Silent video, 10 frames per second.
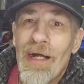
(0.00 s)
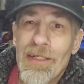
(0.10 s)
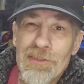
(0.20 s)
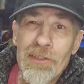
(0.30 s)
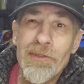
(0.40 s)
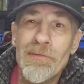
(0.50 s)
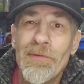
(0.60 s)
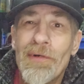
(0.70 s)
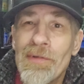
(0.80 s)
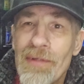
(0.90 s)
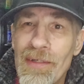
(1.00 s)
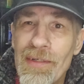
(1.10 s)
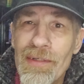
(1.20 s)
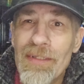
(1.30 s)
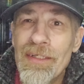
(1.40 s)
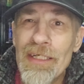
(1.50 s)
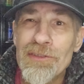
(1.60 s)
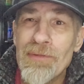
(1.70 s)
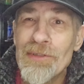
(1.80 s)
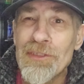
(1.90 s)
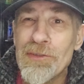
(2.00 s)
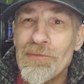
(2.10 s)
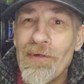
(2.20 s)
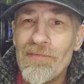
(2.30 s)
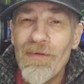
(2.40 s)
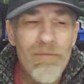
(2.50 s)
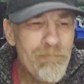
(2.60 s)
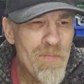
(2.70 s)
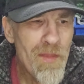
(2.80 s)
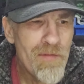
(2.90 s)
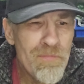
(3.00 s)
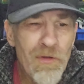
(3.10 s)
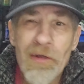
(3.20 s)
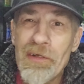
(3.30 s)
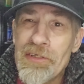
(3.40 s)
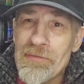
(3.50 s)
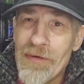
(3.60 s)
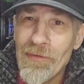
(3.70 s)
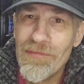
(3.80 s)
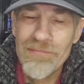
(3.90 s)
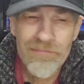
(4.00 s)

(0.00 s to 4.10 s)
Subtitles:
I'll see you on the next Welsh's Waffle, more likely tomorrow.